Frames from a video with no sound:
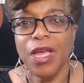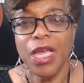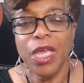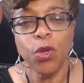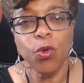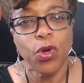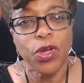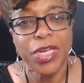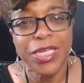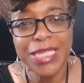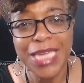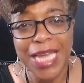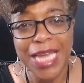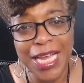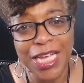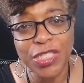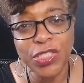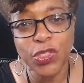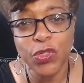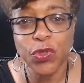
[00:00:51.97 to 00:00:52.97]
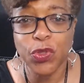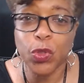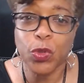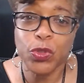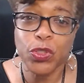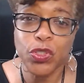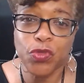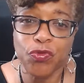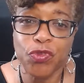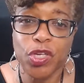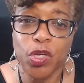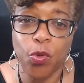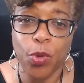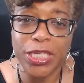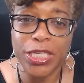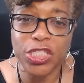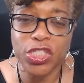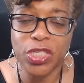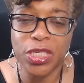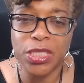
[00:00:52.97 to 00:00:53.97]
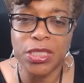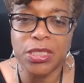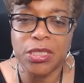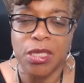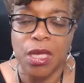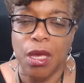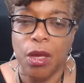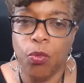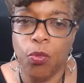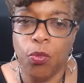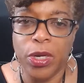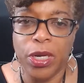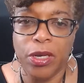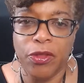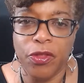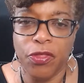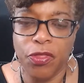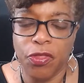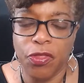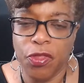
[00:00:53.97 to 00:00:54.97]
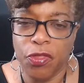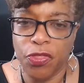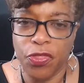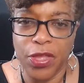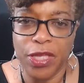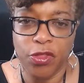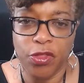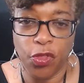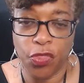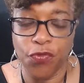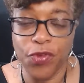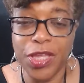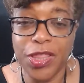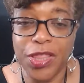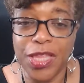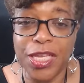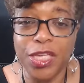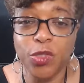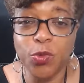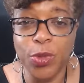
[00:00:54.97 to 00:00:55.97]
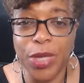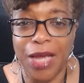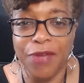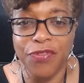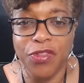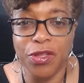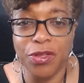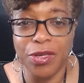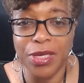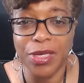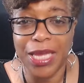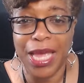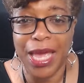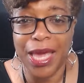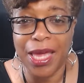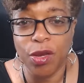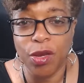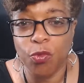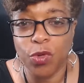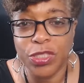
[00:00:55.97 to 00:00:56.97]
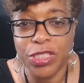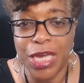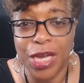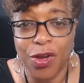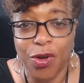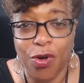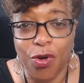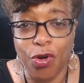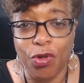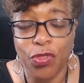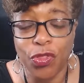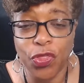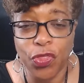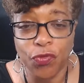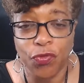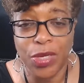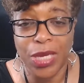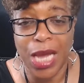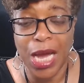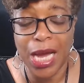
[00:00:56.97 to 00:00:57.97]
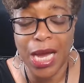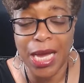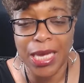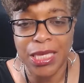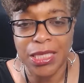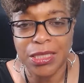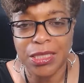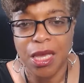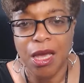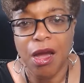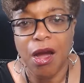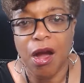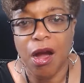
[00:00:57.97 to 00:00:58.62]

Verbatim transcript: In order to answer those three questions, one of the three things we have to look at, which I call the three I's,